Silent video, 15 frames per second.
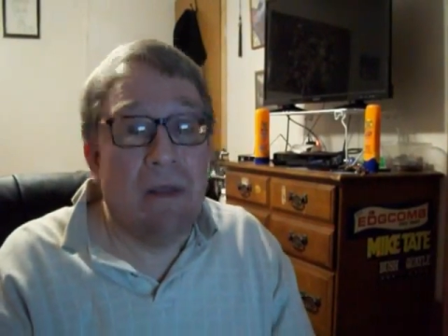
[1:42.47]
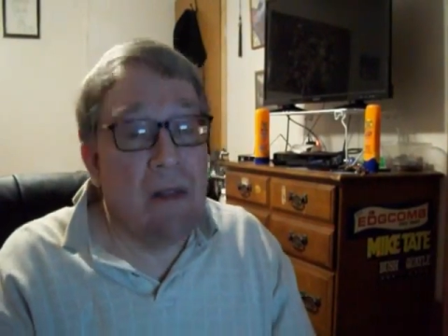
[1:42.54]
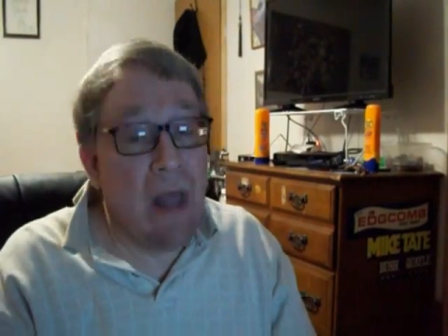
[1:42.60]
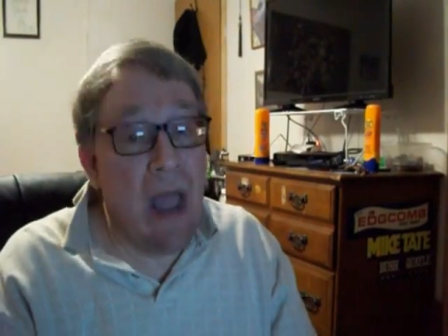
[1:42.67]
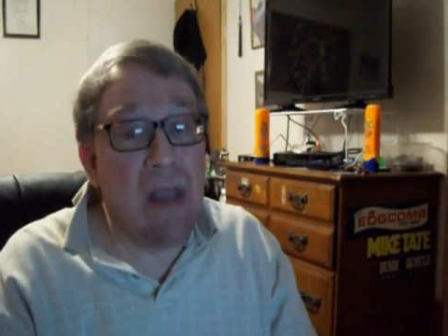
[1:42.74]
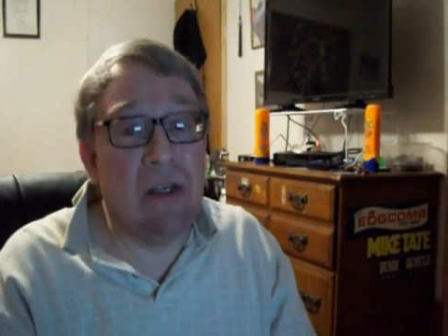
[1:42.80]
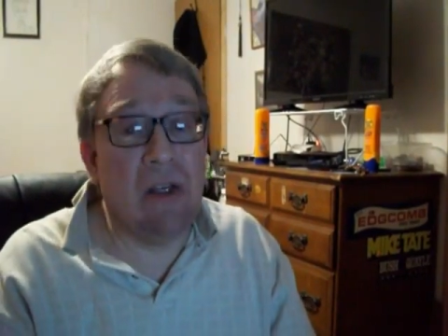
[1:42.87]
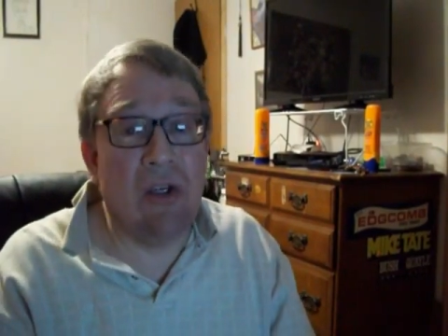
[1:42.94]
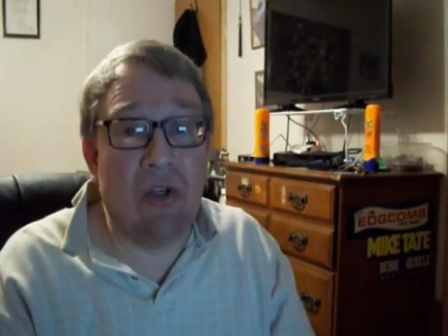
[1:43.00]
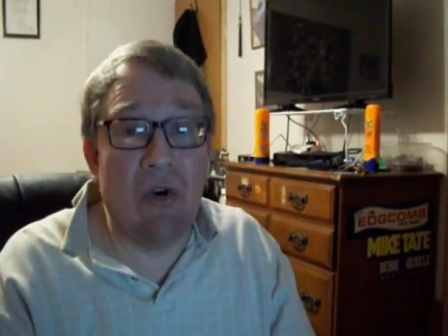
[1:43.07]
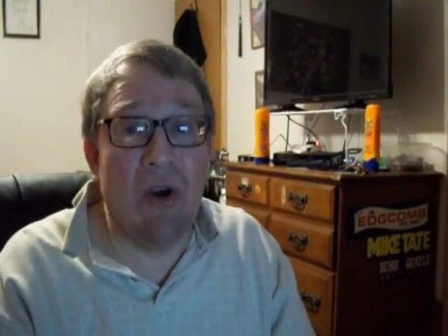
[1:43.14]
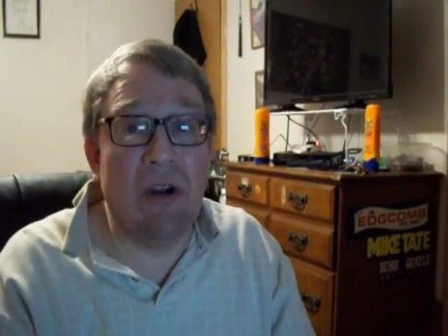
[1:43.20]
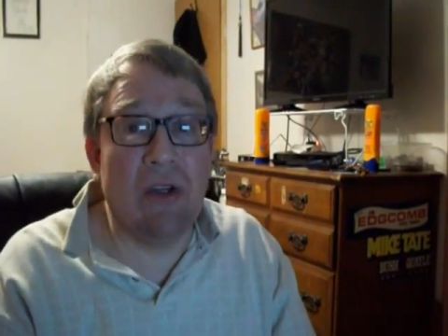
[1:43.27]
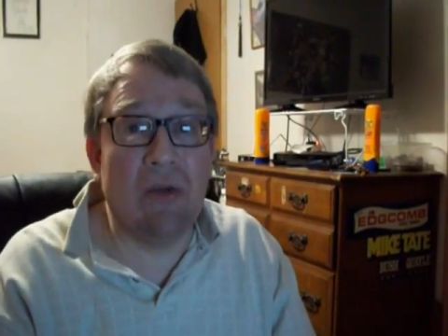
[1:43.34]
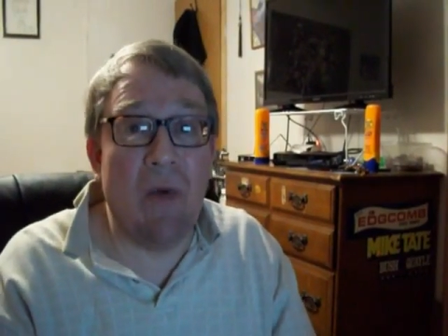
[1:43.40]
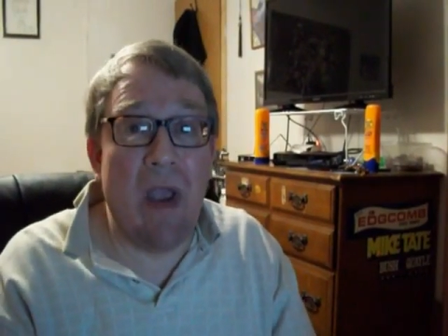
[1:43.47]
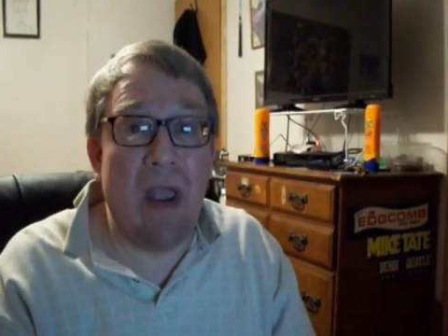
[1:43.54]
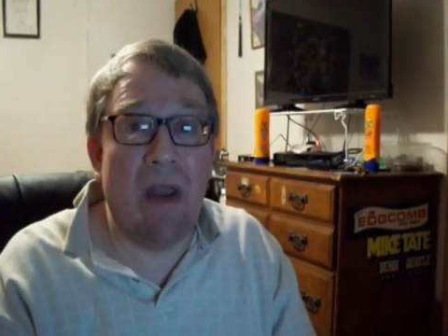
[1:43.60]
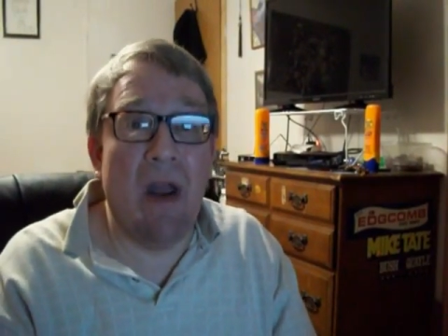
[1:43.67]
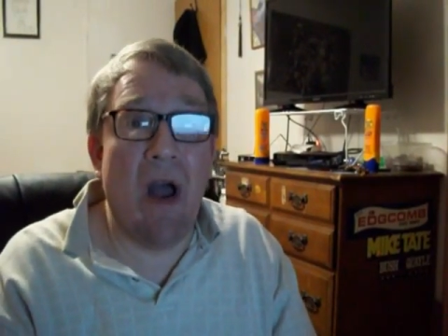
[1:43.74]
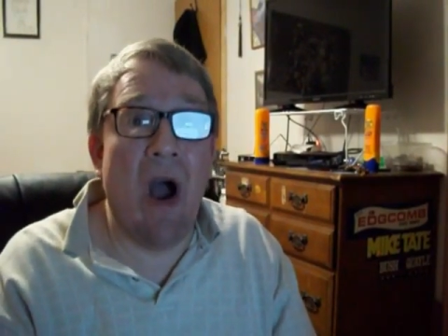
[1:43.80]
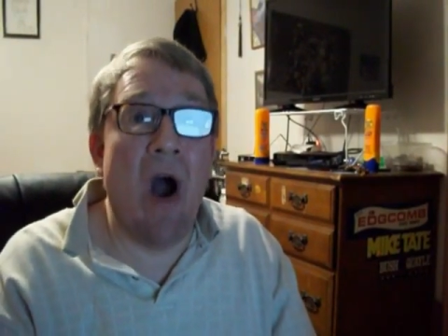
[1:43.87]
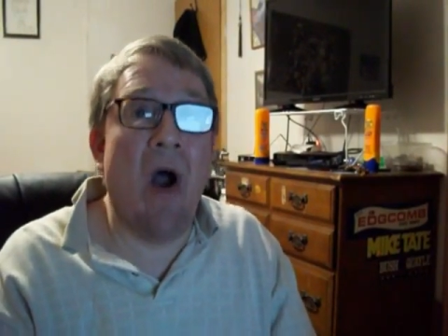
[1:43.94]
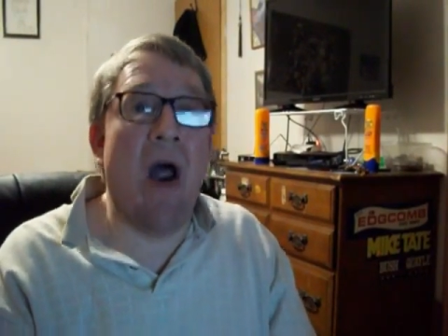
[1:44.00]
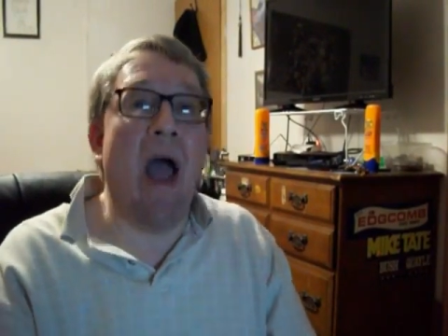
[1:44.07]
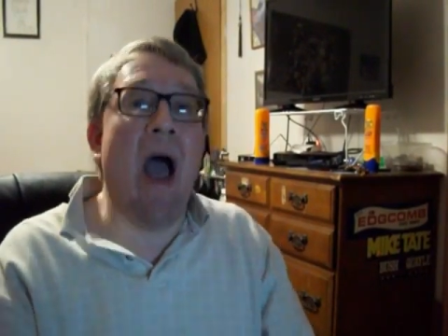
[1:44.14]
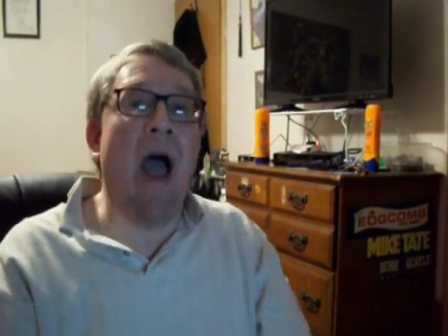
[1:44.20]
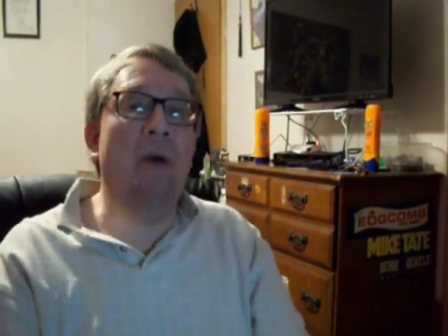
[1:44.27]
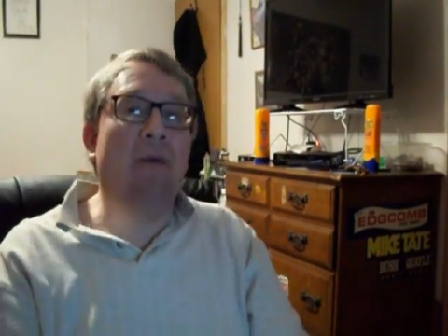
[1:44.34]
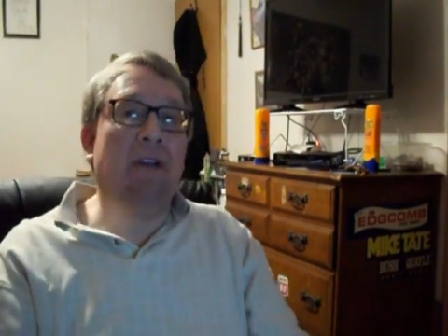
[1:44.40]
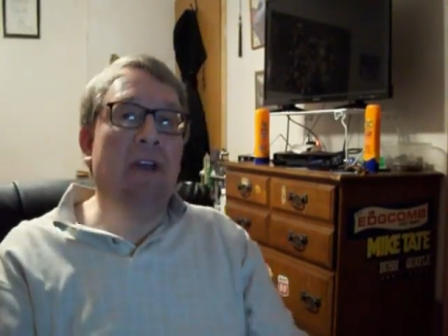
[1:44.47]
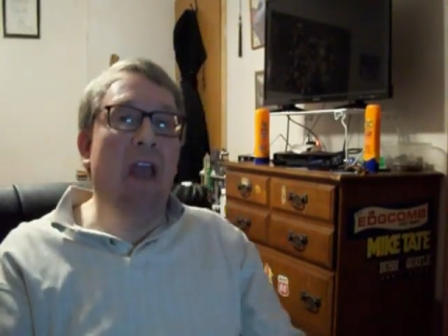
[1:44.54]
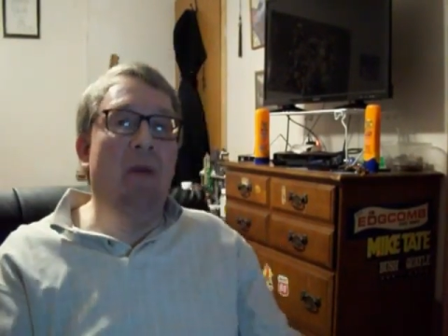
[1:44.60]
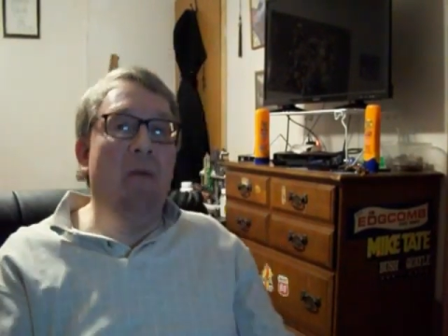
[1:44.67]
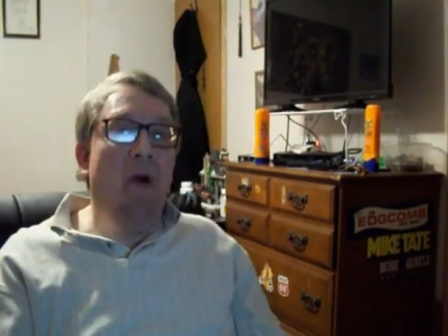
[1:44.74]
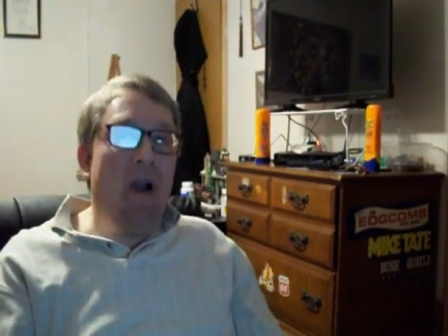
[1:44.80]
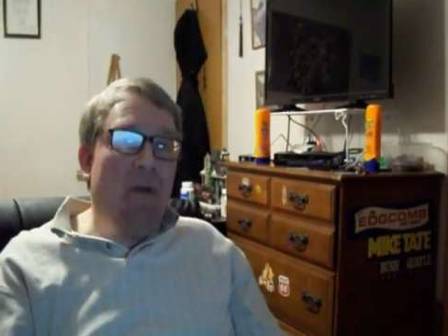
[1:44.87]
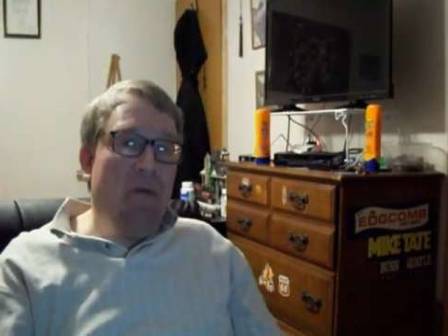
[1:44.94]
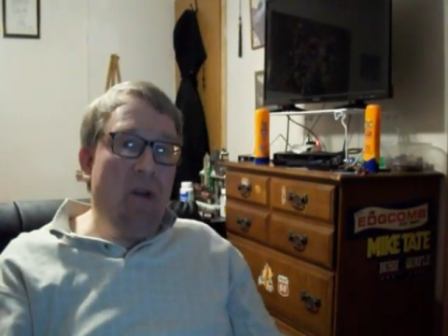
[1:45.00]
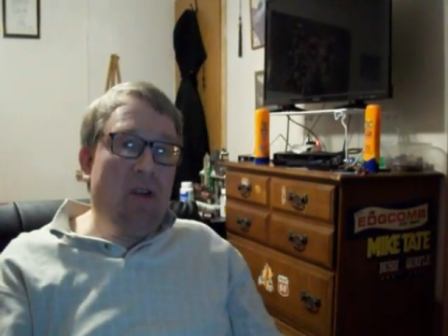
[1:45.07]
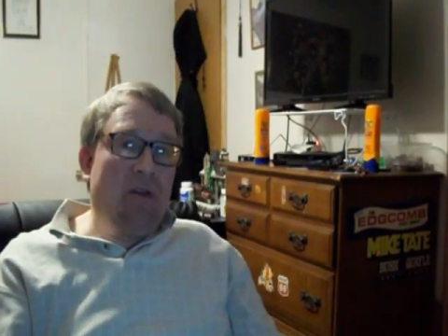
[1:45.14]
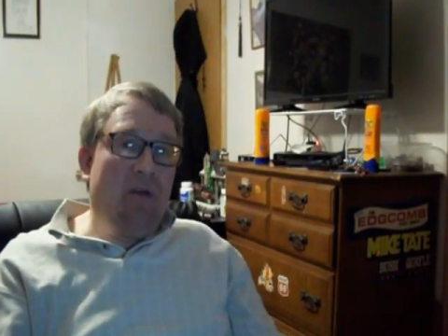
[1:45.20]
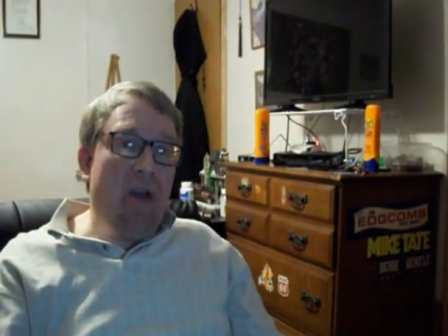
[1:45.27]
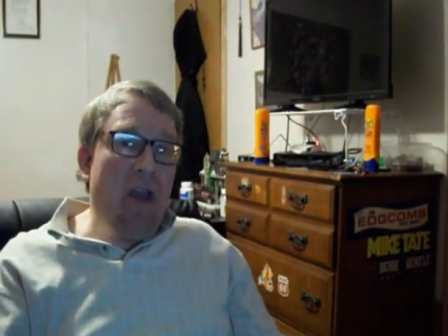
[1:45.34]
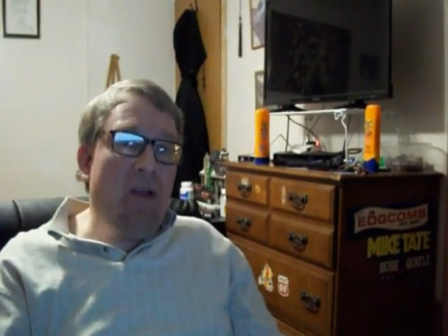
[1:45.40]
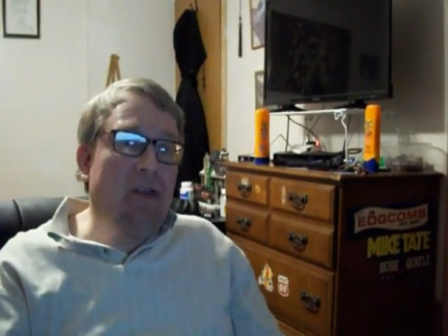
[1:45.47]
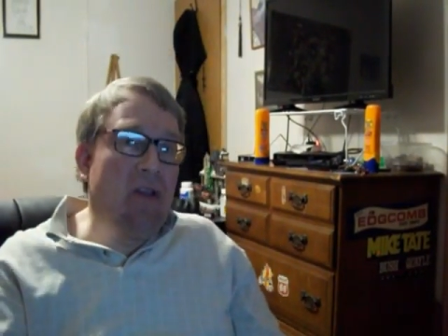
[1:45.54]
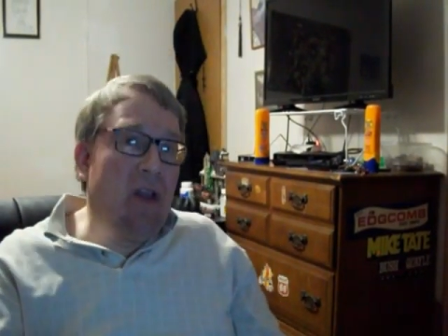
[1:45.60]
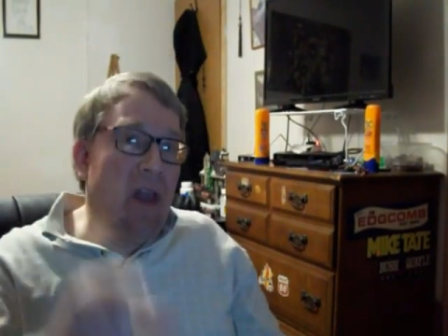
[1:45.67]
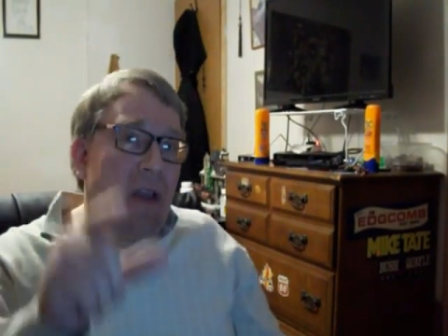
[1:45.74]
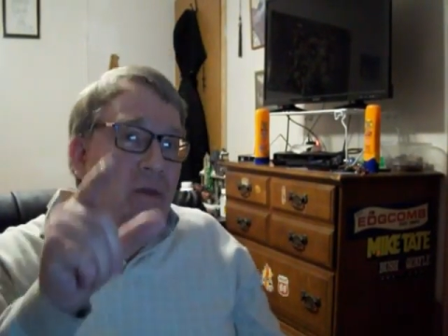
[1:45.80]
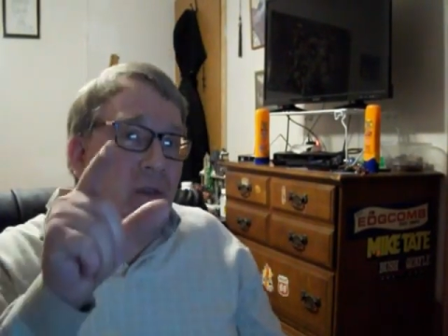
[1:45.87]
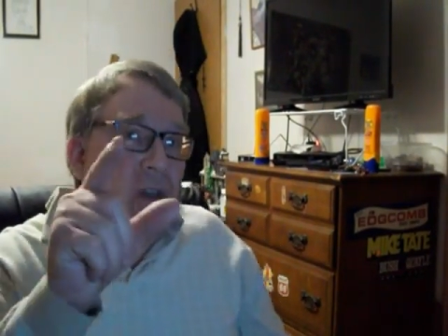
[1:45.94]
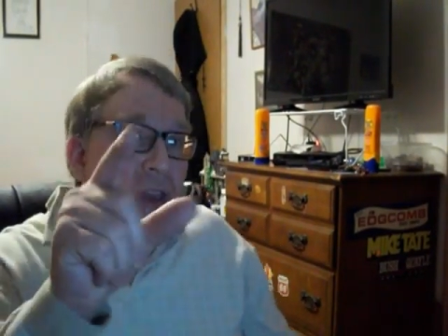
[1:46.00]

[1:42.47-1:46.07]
Nice and short and sweet. Alright, I will tell you more in a future video, so I'd like for